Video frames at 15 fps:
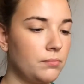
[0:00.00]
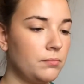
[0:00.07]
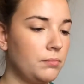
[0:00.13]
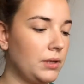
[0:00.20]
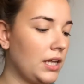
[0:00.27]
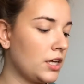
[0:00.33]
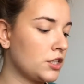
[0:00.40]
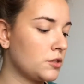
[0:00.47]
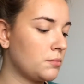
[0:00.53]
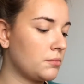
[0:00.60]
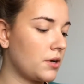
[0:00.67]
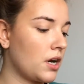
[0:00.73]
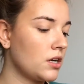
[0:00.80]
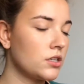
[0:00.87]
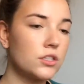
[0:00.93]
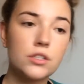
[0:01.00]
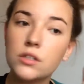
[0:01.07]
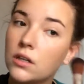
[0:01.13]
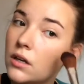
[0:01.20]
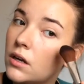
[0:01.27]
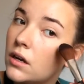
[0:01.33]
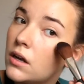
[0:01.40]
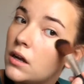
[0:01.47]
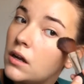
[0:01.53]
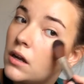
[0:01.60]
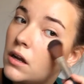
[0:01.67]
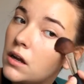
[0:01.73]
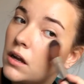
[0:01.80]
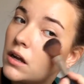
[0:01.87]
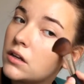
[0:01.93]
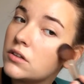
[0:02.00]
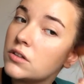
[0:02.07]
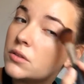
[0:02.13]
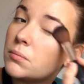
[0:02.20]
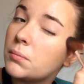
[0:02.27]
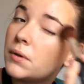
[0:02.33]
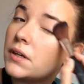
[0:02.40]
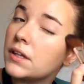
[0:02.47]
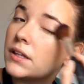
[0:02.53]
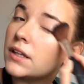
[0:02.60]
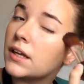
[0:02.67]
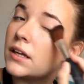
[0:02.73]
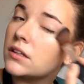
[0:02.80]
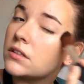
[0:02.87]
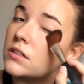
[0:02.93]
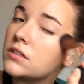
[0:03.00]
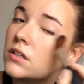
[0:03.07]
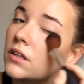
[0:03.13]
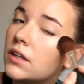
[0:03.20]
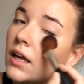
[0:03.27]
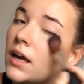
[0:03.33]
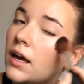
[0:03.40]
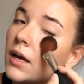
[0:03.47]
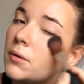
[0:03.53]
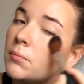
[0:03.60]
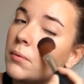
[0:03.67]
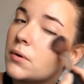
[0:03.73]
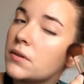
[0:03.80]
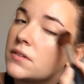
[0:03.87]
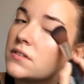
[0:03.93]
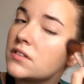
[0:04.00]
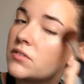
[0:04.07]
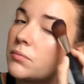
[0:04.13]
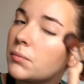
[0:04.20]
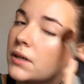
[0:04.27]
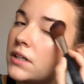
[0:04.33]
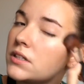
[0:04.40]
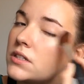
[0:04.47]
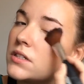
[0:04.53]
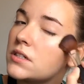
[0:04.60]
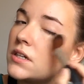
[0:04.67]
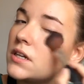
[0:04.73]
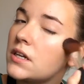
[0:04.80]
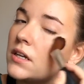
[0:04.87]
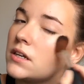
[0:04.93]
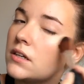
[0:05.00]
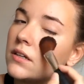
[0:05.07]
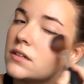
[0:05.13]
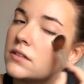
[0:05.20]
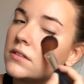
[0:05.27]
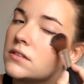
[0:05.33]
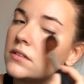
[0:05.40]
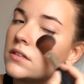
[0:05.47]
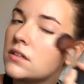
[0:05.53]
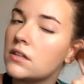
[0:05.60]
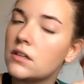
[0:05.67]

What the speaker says: blush brush and just putting that just on the high points of my cheeks